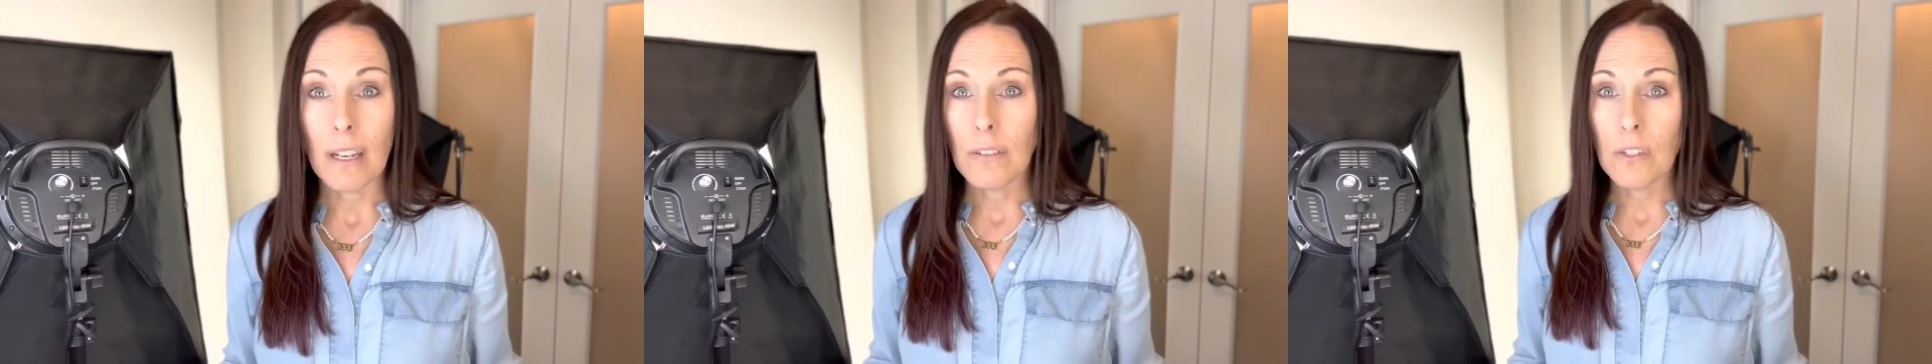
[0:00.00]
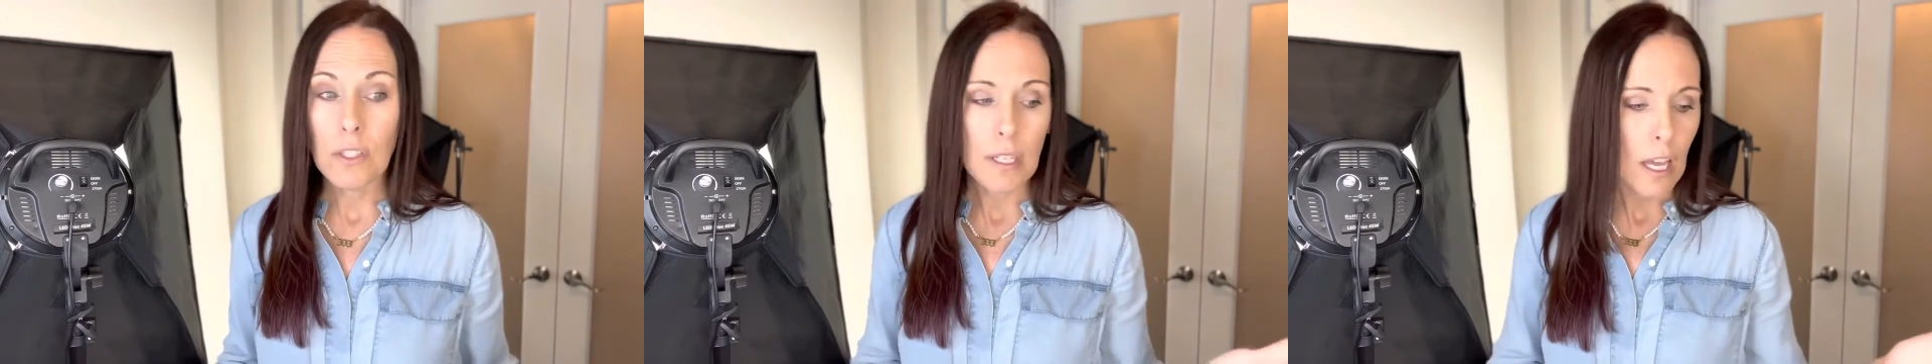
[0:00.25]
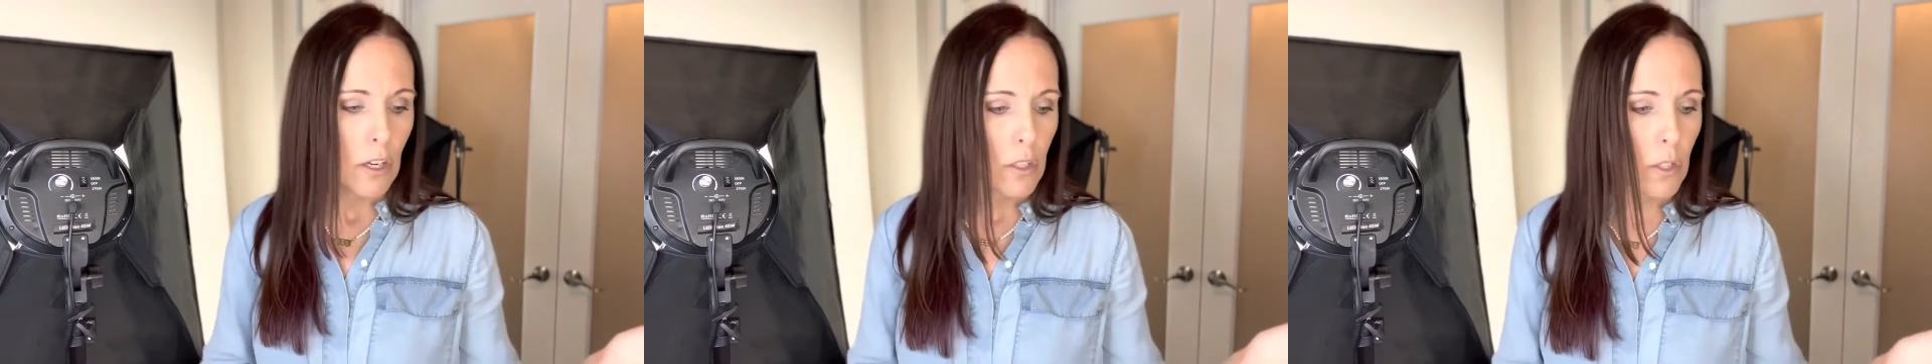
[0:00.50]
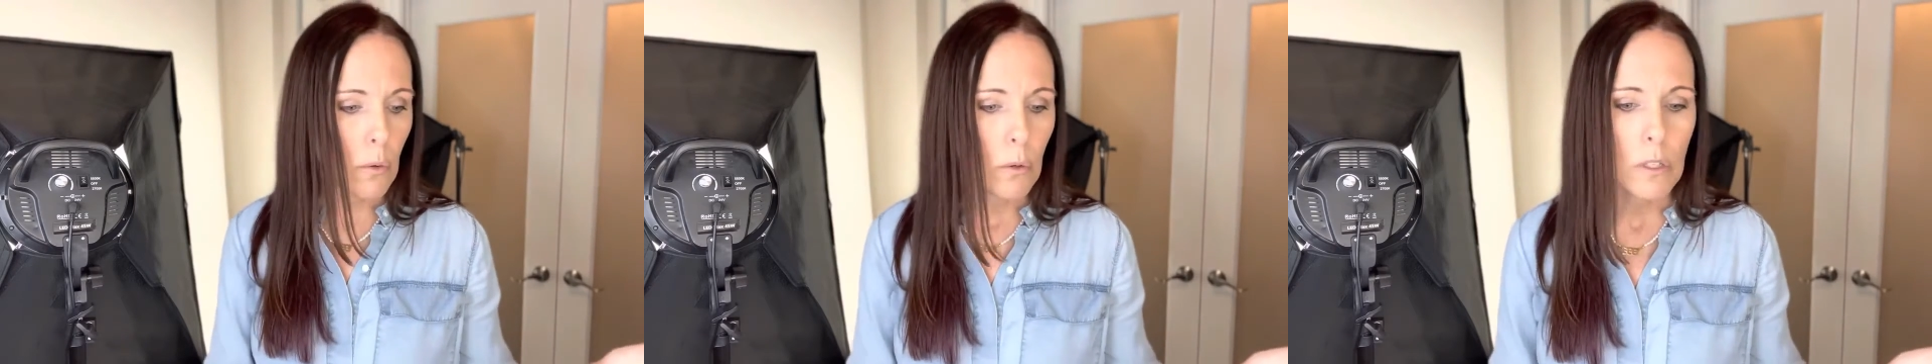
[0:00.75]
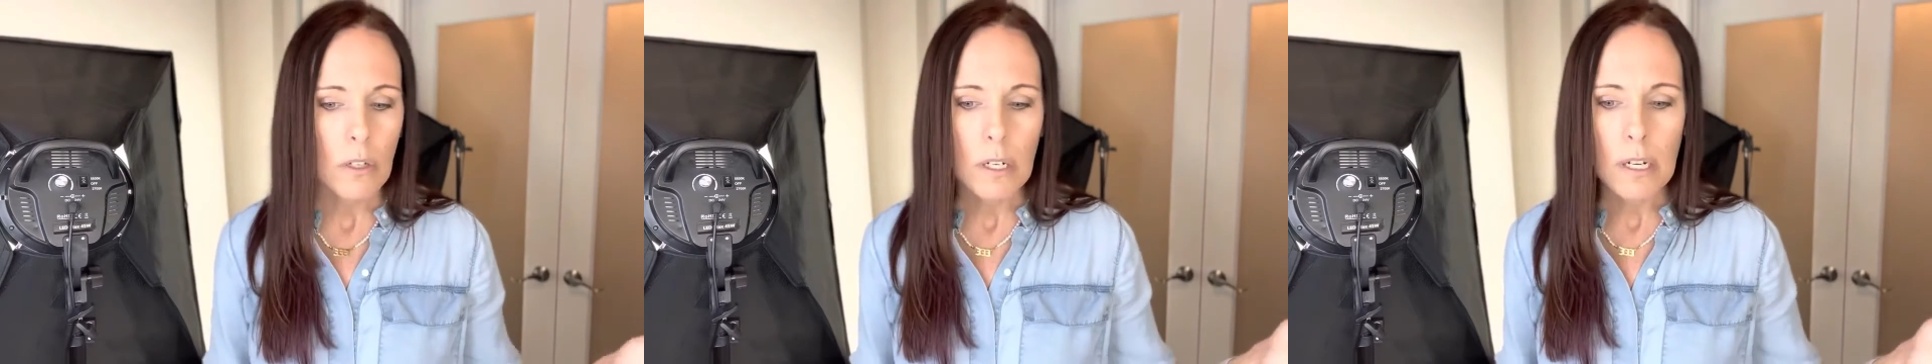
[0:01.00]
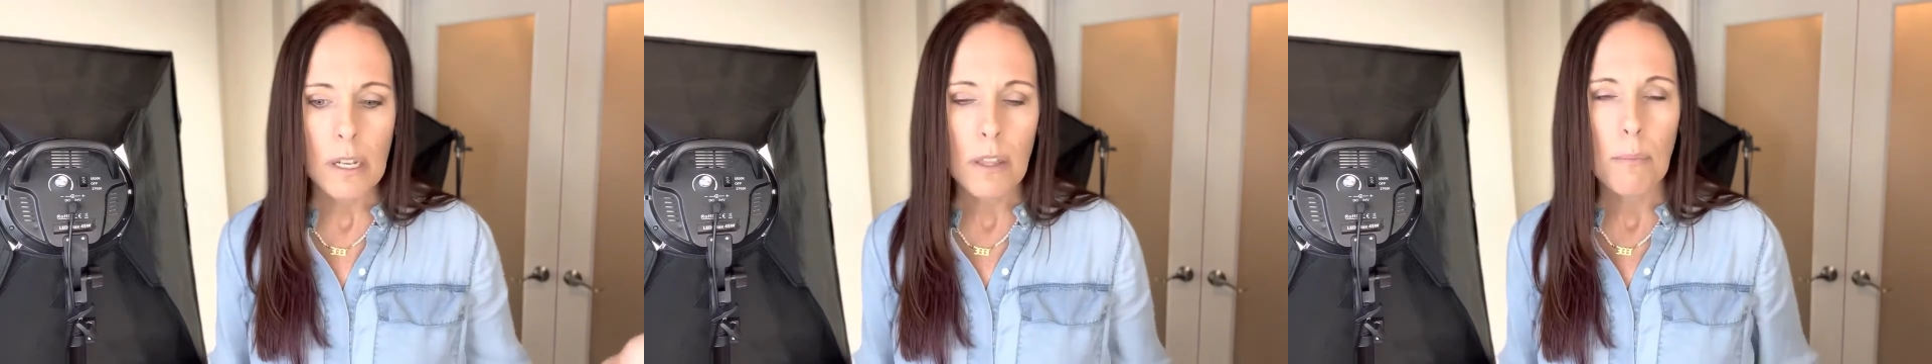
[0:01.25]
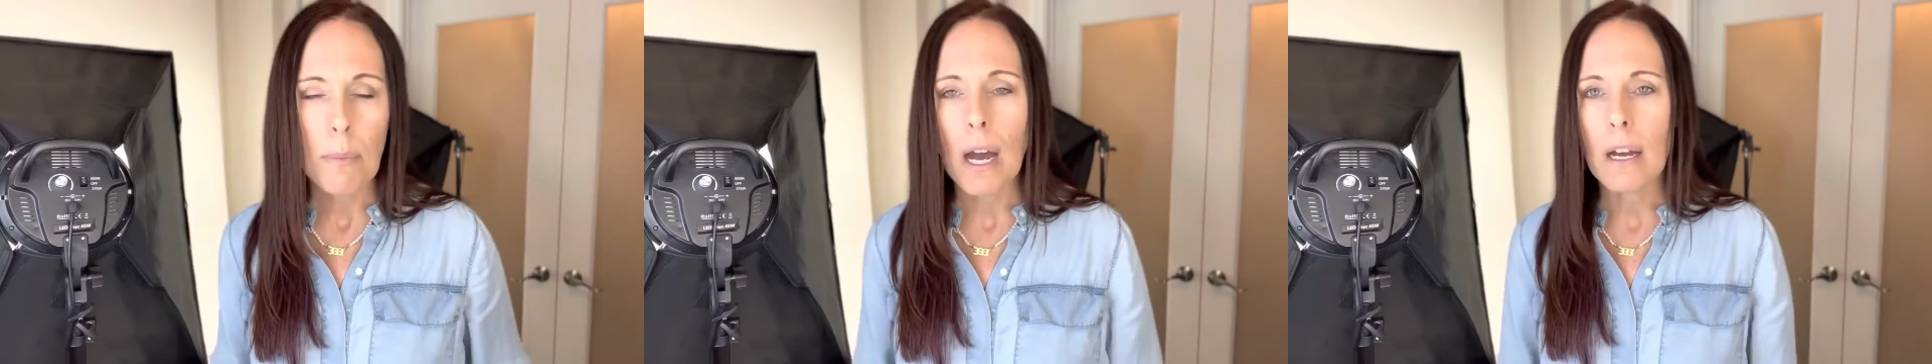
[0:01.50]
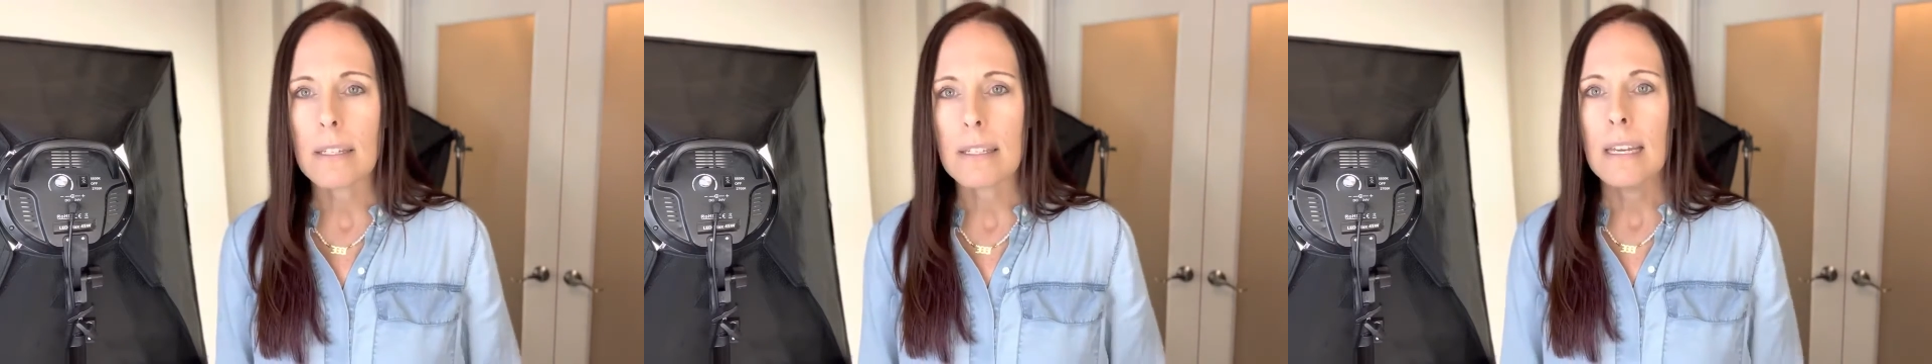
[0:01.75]
I just actually ordered another
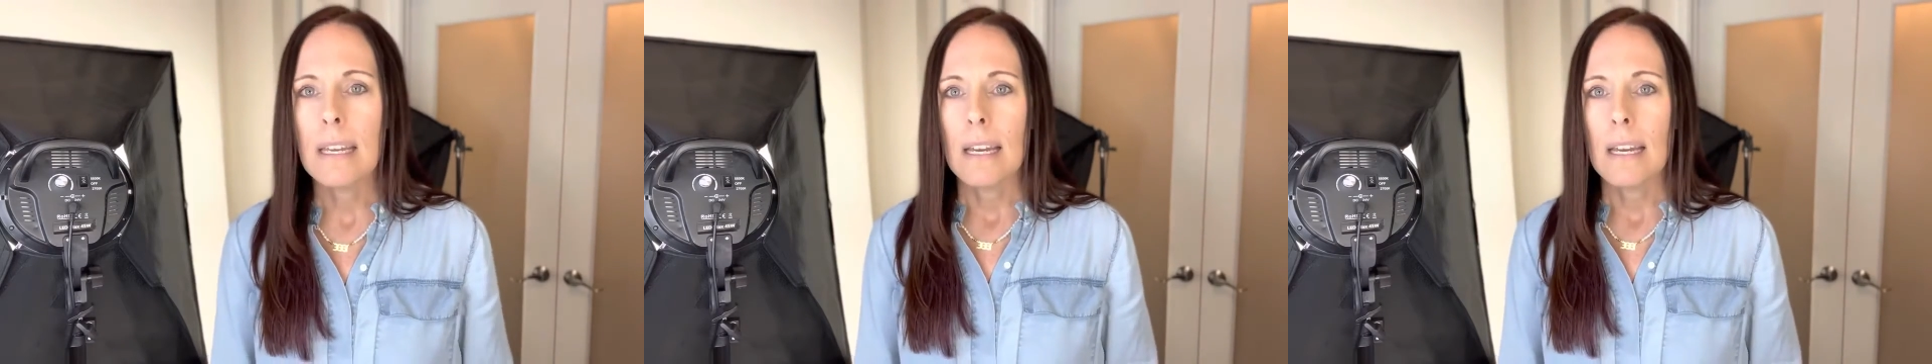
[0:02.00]
box.